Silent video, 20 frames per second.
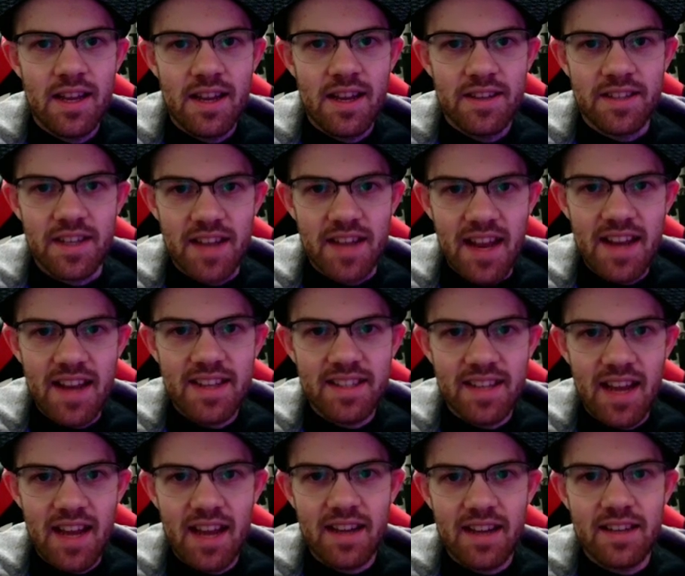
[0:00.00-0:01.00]
Today's
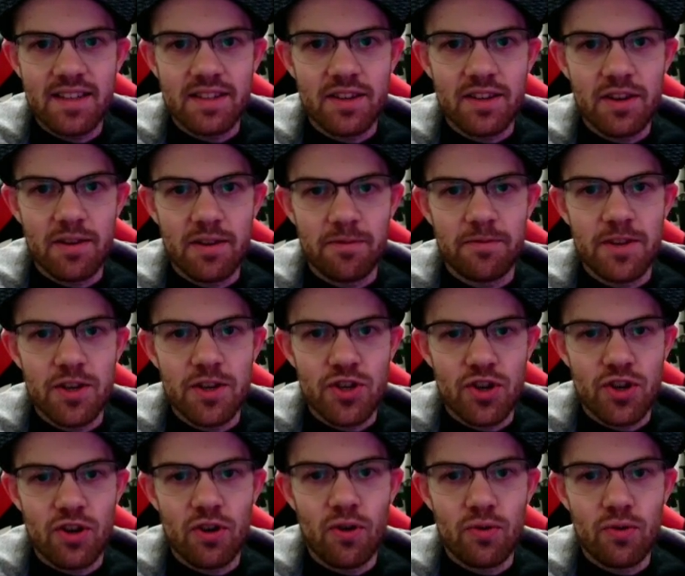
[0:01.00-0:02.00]
deck is going to
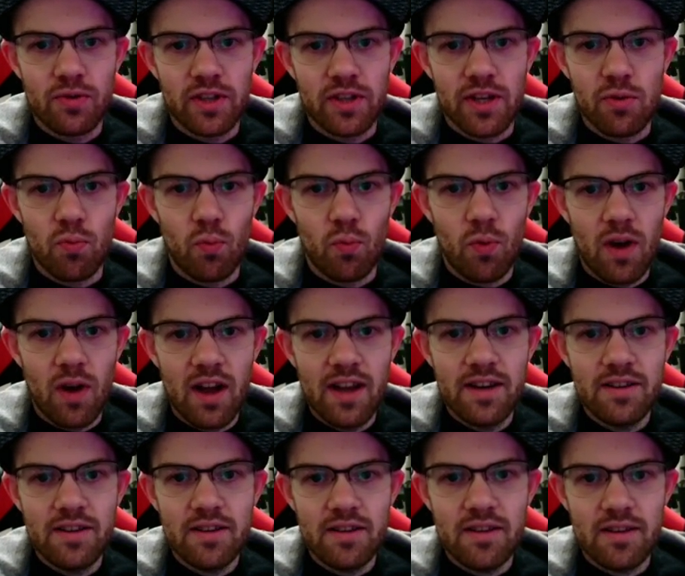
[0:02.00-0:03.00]
feature only
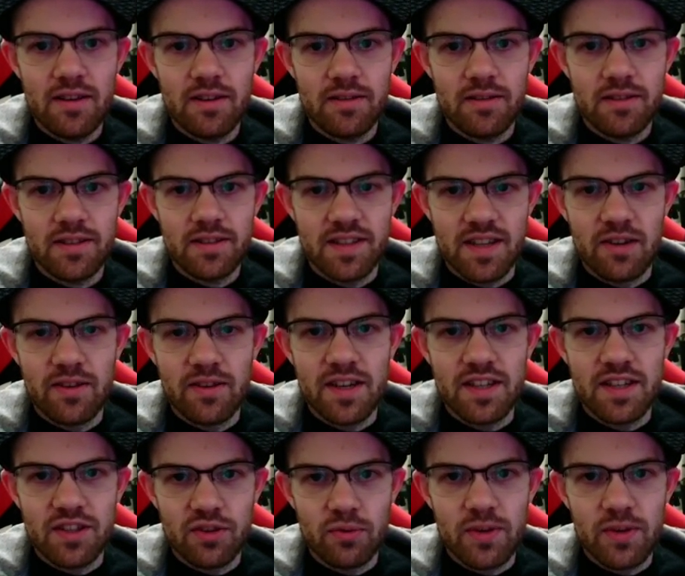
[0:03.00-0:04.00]
one
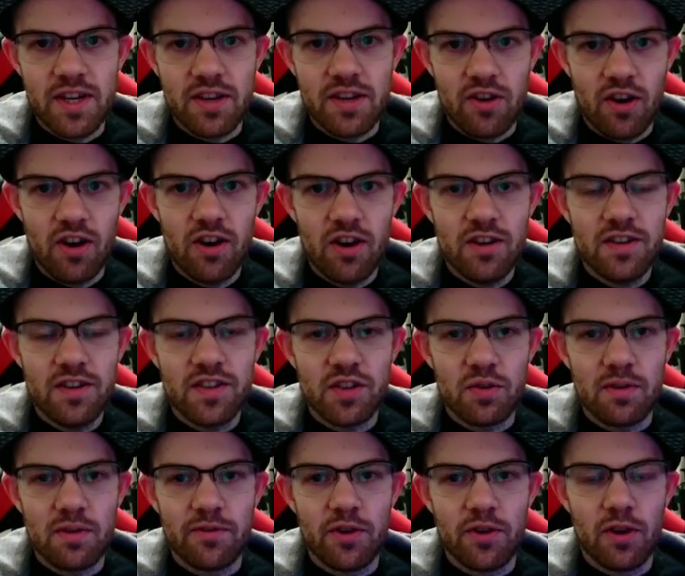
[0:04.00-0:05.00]
Series 3 card, so
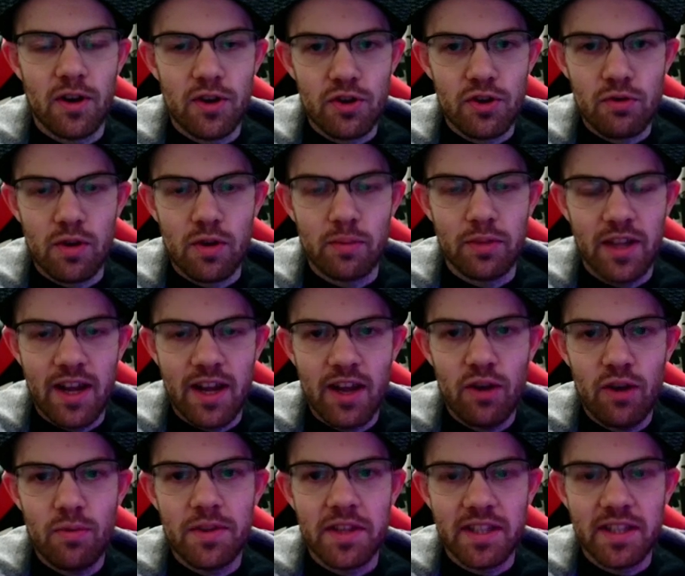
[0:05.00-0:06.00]
if you're a newer player
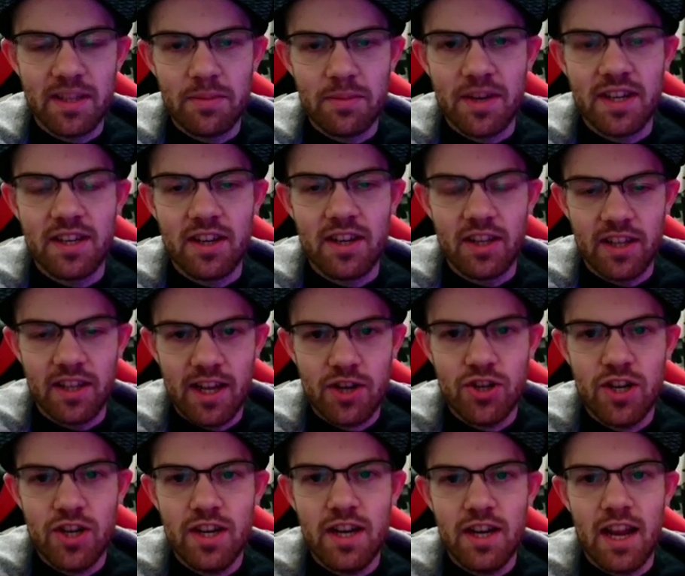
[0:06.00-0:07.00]
with a limited
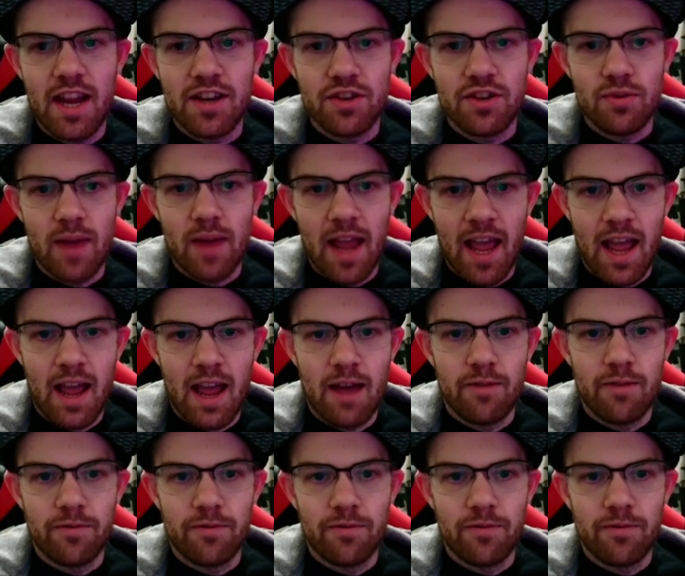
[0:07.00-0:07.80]
collection and you have